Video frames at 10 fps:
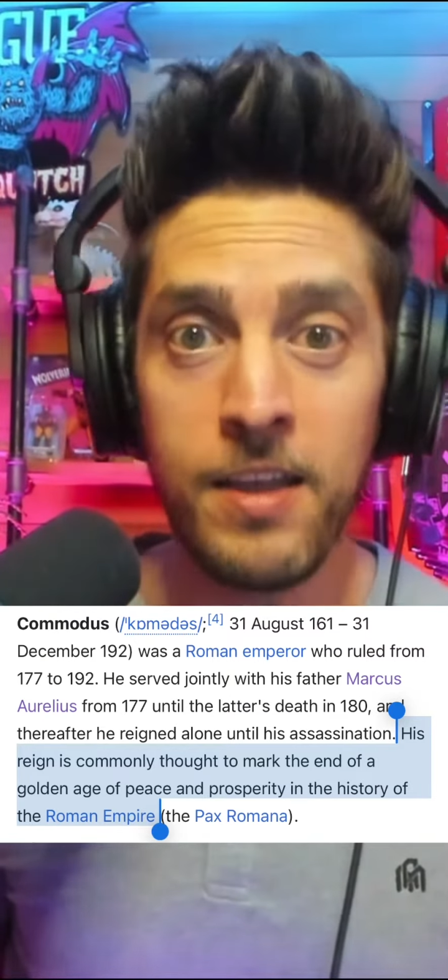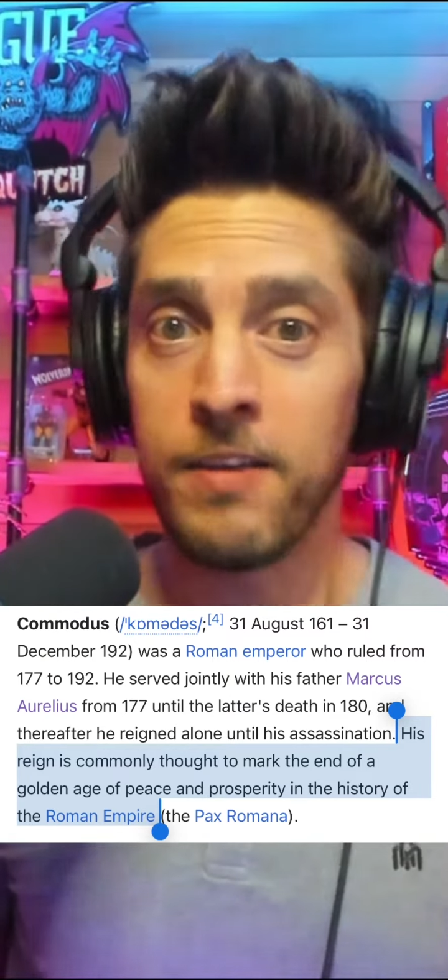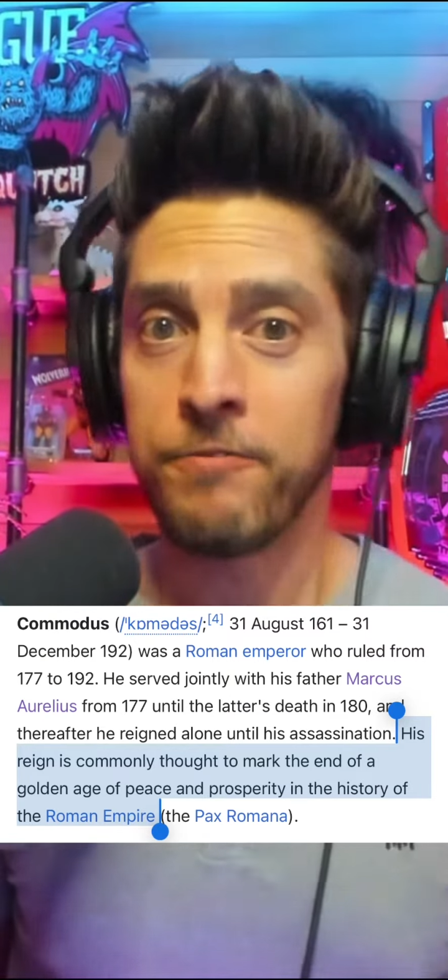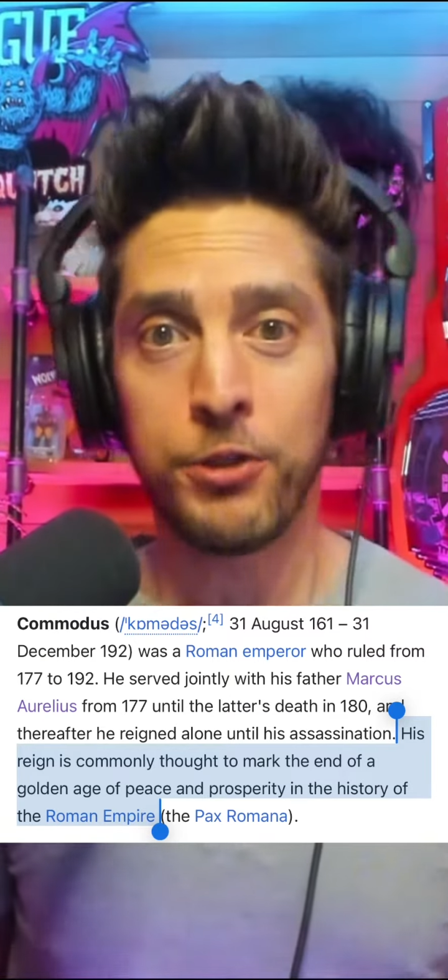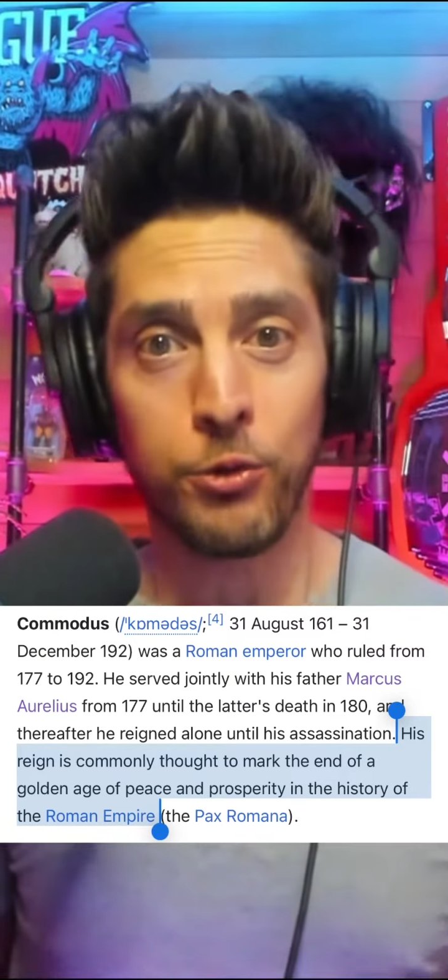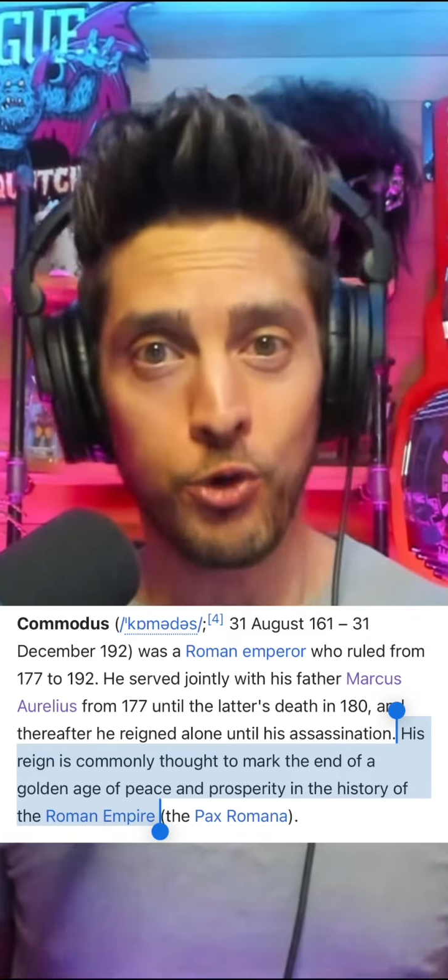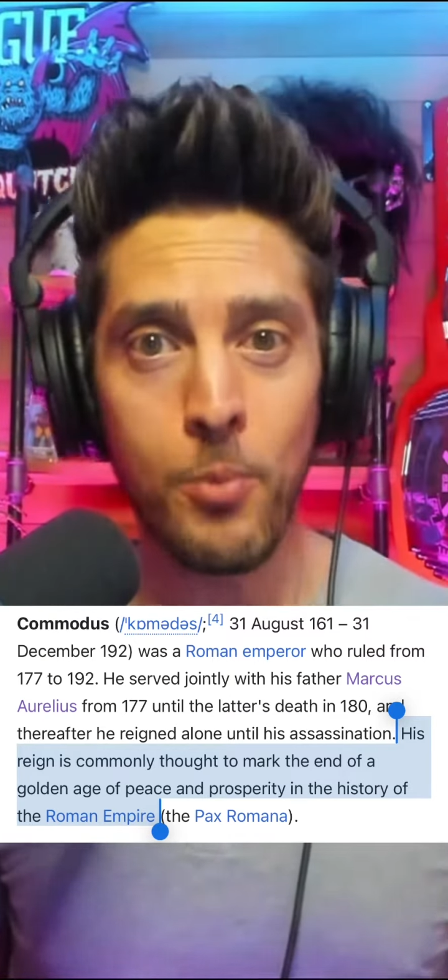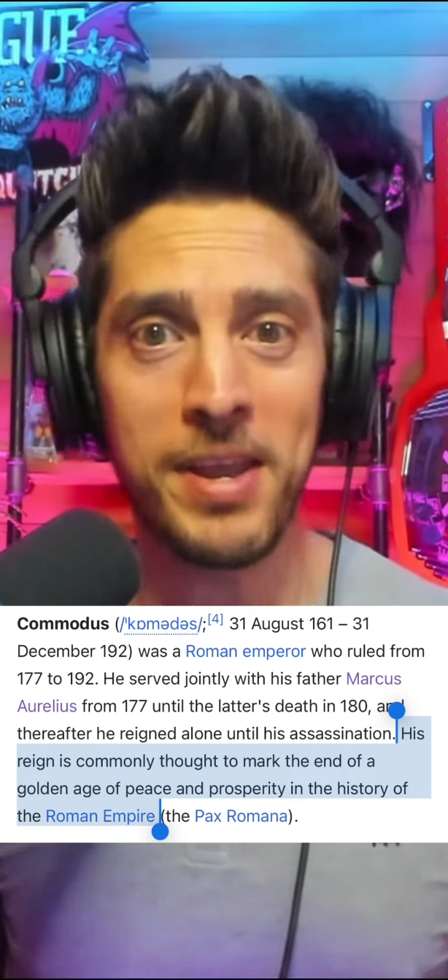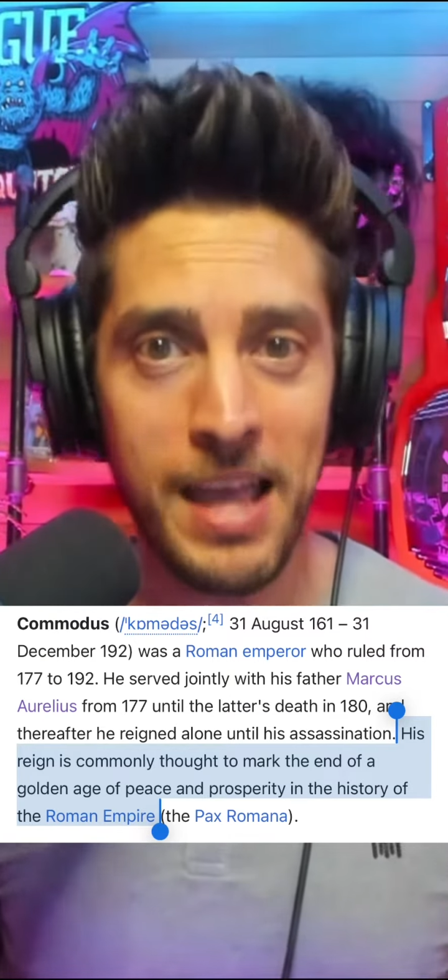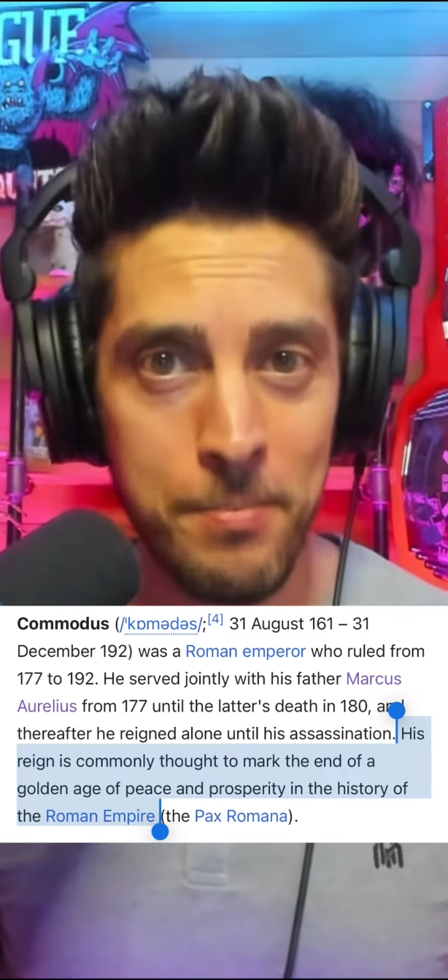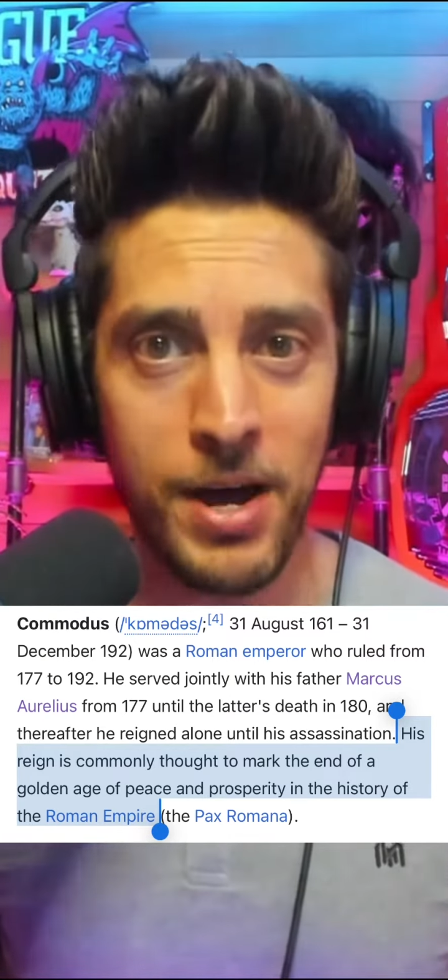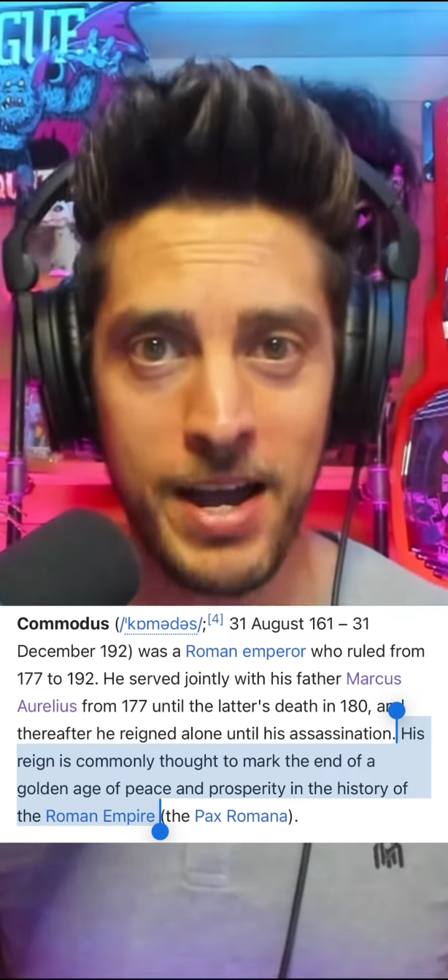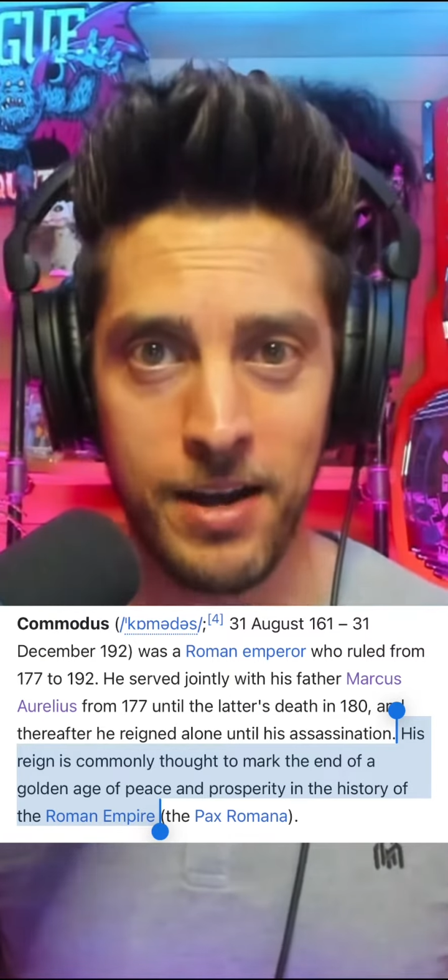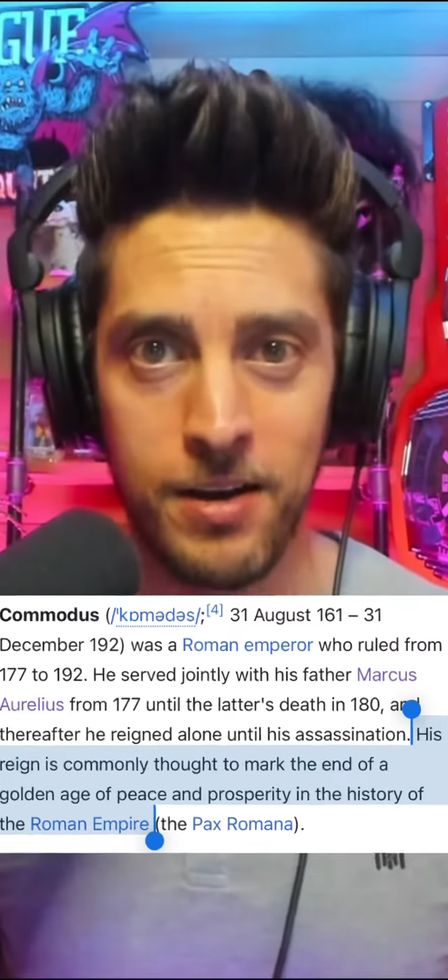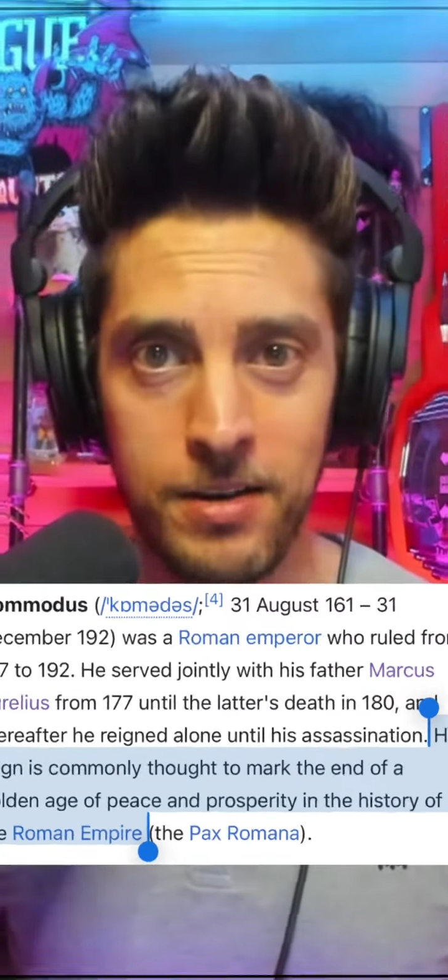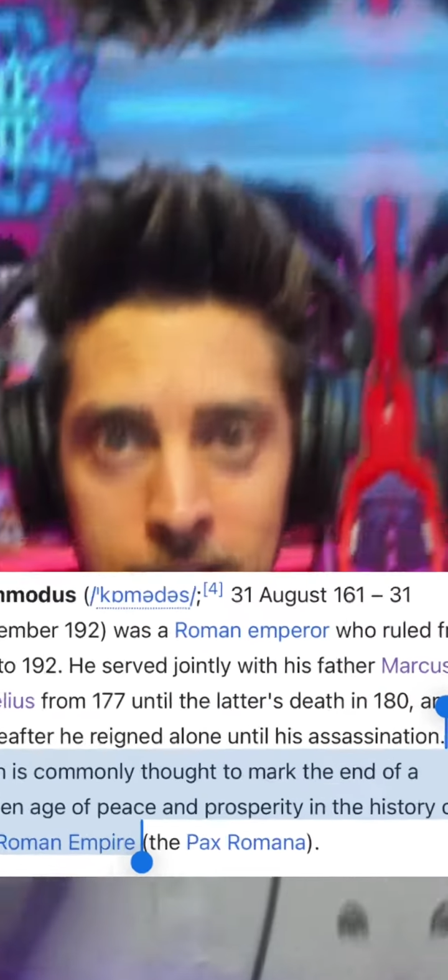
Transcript: for the Roman Empire.